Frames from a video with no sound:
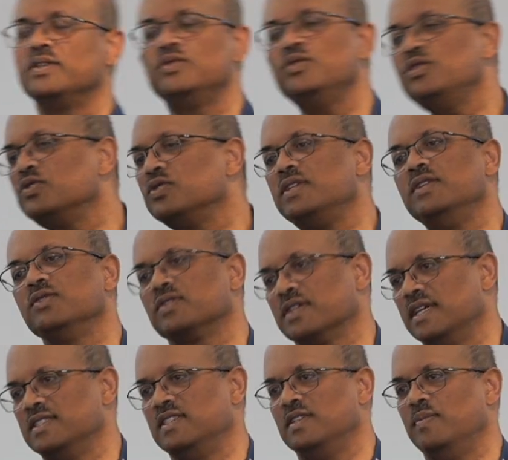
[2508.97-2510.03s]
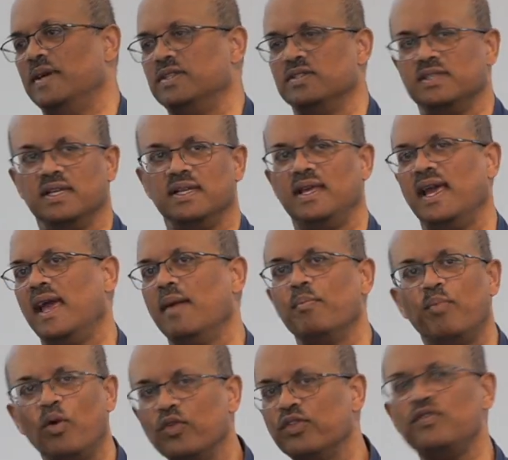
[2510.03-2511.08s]
As soon as you see those kinds of debates, you say,
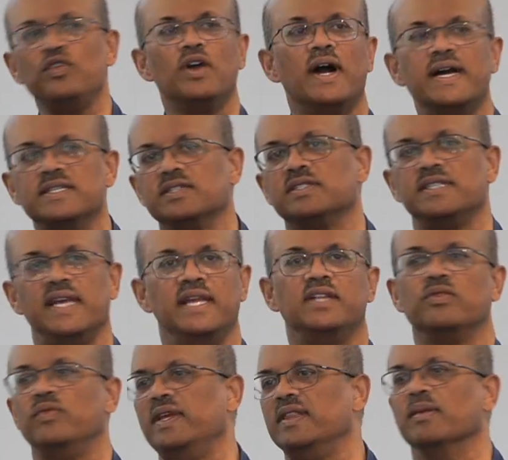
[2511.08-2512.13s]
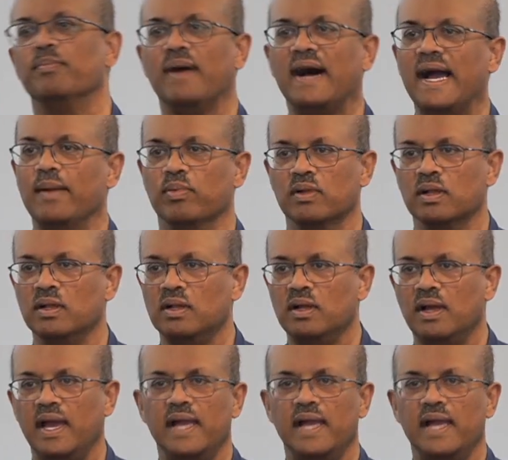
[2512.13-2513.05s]
both of you guys are saying to read the Bible,